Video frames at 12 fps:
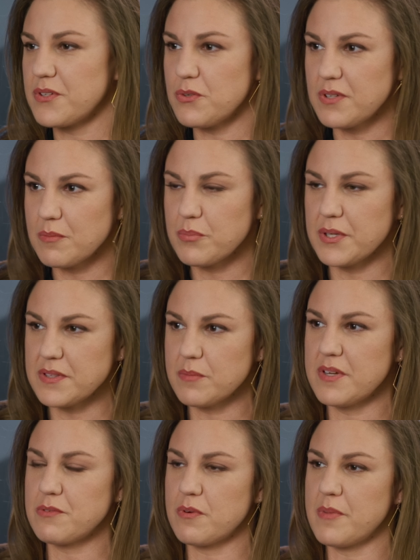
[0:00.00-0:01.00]
You can put them
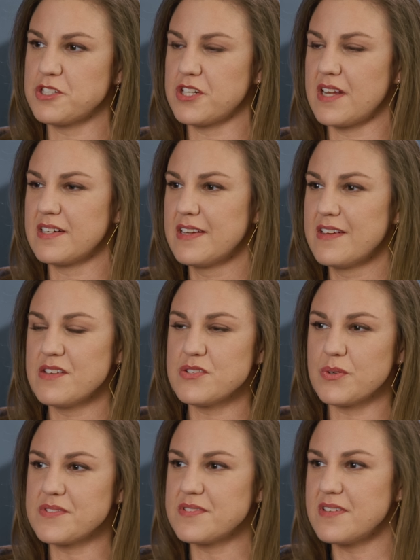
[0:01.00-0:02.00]
in remission. So
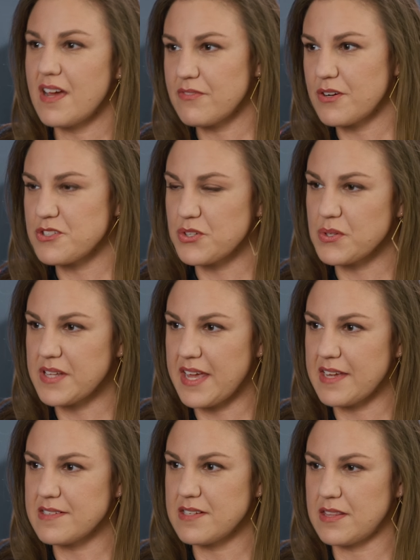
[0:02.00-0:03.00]
it's never too
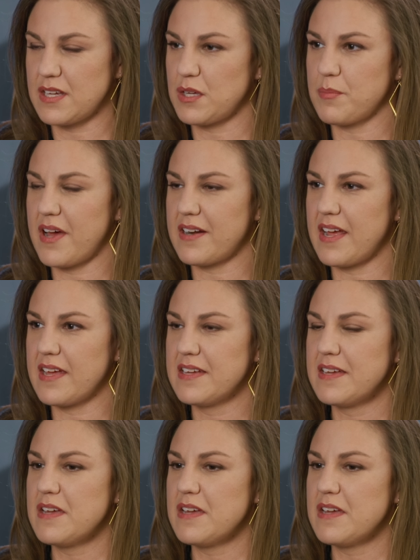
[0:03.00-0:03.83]
late to think about it.